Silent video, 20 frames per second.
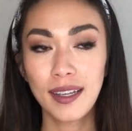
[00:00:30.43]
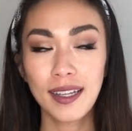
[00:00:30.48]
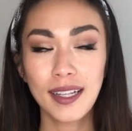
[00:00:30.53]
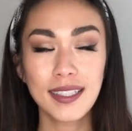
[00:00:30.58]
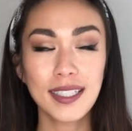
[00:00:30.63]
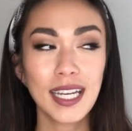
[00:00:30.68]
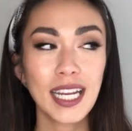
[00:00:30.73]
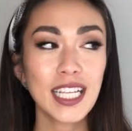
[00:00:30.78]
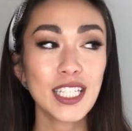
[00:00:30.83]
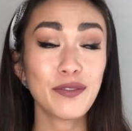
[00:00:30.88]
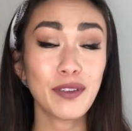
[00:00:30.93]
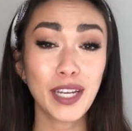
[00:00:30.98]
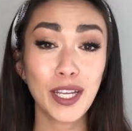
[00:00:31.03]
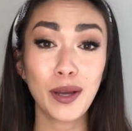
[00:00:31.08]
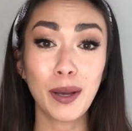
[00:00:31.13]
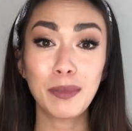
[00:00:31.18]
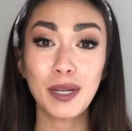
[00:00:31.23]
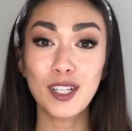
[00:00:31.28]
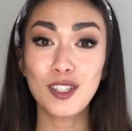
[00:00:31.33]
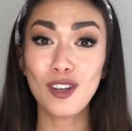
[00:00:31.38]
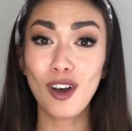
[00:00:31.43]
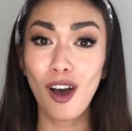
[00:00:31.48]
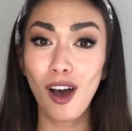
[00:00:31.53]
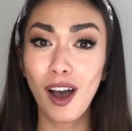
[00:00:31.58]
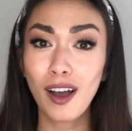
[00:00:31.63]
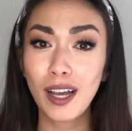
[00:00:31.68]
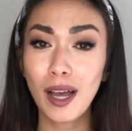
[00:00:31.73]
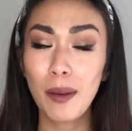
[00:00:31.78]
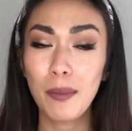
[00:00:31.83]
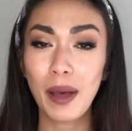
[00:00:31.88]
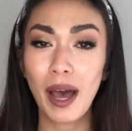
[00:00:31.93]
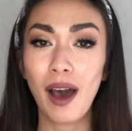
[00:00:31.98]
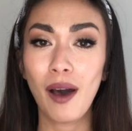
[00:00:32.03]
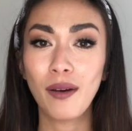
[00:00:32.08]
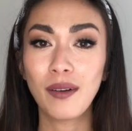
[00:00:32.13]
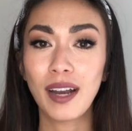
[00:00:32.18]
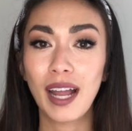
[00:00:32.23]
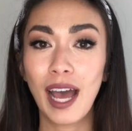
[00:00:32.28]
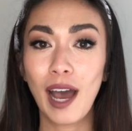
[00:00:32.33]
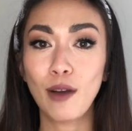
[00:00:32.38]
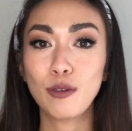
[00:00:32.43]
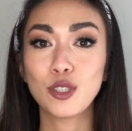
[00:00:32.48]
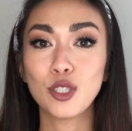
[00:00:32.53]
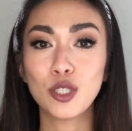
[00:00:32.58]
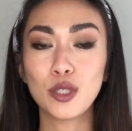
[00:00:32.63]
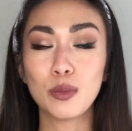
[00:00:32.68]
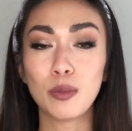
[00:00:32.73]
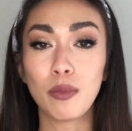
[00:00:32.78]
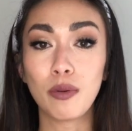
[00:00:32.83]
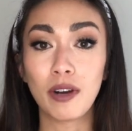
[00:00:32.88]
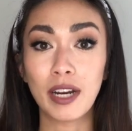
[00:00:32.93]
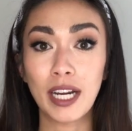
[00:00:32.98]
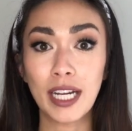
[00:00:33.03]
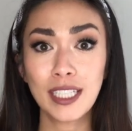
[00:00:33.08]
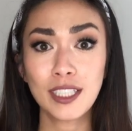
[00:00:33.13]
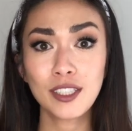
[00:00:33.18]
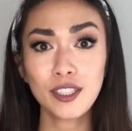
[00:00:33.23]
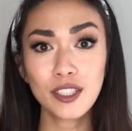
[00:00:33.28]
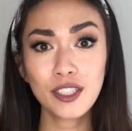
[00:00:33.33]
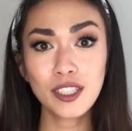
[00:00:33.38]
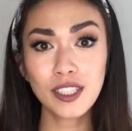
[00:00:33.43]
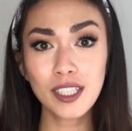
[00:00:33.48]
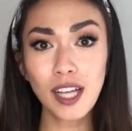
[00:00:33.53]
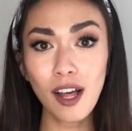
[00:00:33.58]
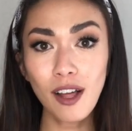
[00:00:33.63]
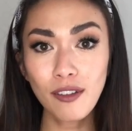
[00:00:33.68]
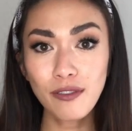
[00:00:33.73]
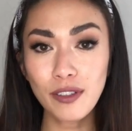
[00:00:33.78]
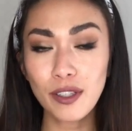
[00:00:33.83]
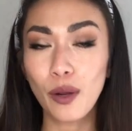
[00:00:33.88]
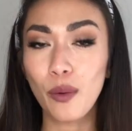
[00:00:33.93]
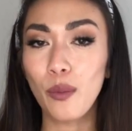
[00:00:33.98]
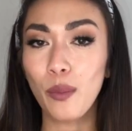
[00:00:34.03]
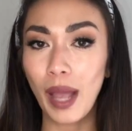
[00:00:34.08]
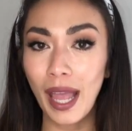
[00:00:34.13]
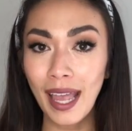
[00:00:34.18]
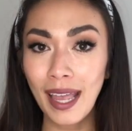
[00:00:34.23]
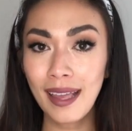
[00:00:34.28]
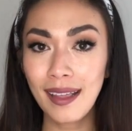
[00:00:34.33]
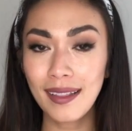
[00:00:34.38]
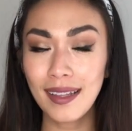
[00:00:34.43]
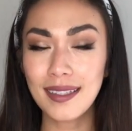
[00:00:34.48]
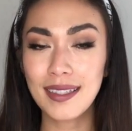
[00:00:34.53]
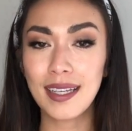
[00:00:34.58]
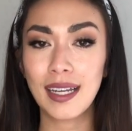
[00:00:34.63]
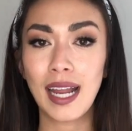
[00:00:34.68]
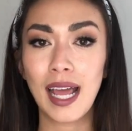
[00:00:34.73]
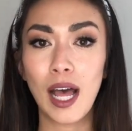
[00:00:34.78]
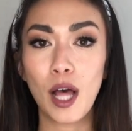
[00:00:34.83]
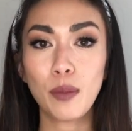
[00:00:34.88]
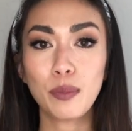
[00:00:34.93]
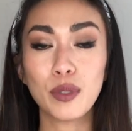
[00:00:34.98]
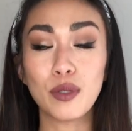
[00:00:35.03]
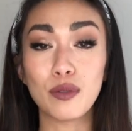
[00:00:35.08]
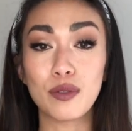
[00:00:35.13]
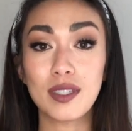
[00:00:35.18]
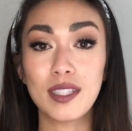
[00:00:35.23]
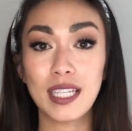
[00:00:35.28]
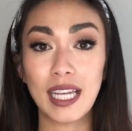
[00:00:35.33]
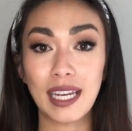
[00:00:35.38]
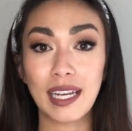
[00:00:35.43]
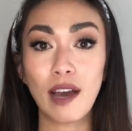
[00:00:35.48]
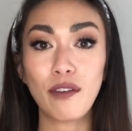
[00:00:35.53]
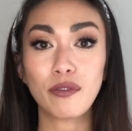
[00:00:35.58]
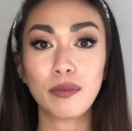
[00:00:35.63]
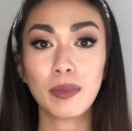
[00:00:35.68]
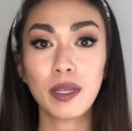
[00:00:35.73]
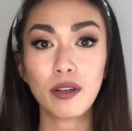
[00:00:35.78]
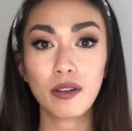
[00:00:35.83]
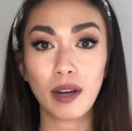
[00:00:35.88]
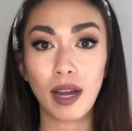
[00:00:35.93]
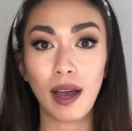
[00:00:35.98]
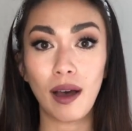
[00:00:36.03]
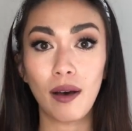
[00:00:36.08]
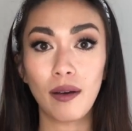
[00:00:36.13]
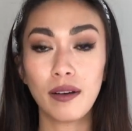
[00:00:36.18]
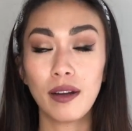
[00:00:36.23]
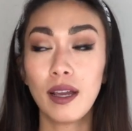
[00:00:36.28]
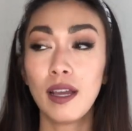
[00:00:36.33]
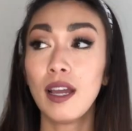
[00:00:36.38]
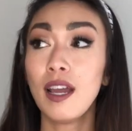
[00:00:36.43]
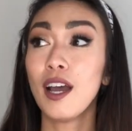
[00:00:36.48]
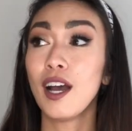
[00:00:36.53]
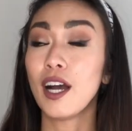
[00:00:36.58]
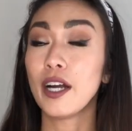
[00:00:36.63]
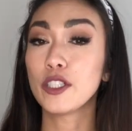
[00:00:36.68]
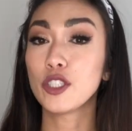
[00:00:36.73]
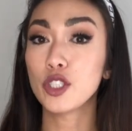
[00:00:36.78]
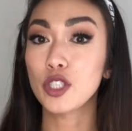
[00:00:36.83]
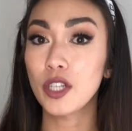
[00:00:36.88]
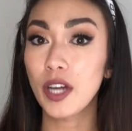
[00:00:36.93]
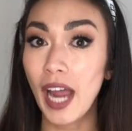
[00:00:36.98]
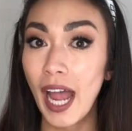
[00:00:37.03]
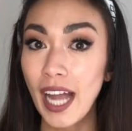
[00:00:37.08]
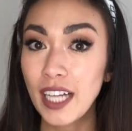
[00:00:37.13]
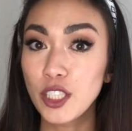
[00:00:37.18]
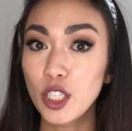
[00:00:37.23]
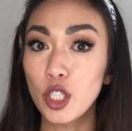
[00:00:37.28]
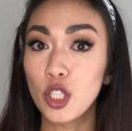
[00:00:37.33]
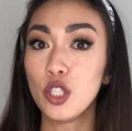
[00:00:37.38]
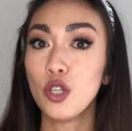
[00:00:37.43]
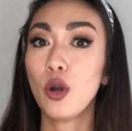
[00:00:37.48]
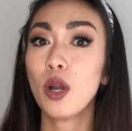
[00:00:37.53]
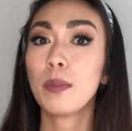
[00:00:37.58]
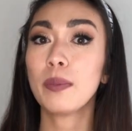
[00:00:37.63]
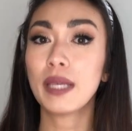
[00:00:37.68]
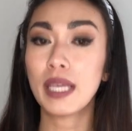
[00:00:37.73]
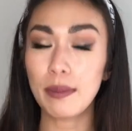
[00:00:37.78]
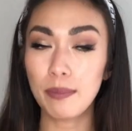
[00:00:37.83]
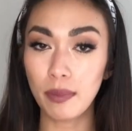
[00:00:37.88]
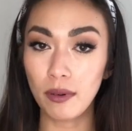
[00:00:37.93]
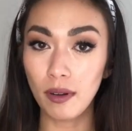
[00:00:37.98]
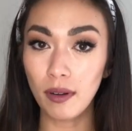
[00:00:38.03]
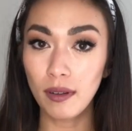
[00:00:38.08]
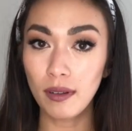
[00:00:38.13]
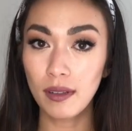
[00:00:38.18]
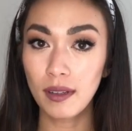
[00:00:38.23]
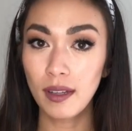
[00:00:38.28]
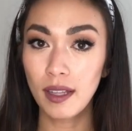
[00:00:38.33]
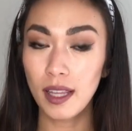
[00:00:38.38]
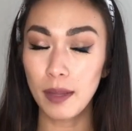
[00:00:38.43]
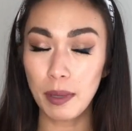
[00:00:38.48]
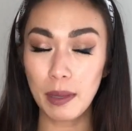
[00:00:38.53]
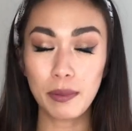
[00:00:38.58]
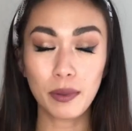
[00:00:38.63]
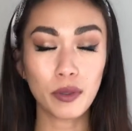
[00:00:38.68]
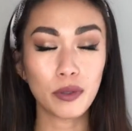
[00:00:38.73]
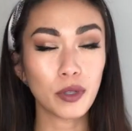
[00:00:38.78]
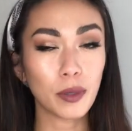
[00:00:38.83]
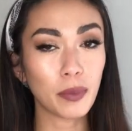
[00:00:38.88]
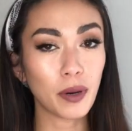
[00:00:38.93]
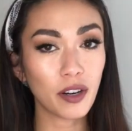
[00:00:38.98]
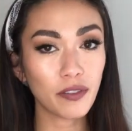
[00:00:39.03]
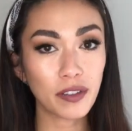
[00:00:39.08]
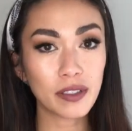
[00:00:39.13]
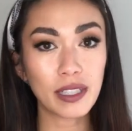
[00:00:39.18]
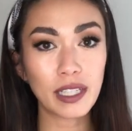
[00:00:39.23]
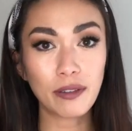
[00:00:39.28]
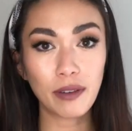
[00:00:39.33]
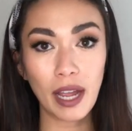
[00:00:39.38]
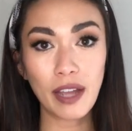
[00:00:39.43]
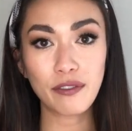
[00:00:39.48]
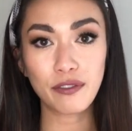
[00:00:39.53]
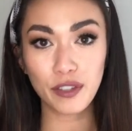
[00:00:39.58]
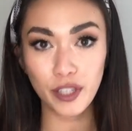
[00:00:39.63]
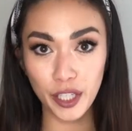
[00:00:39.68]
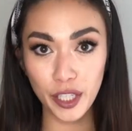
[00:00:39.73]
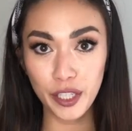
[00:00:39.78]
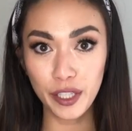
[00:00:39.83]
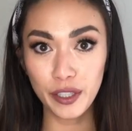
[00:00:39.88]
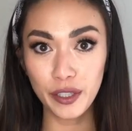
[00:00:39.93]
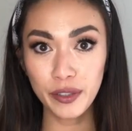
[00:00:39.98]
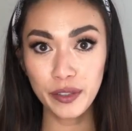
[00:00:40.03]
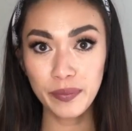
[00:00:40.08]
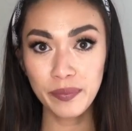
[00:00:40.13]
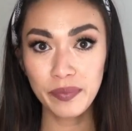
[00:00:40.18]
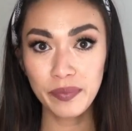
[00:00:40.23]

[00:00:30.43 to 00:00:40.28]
Today's video, I'm going to talk about how to brand yourself in a way that's going to help you stand out from the crowd, attract your people, the people who are perfectly right for you,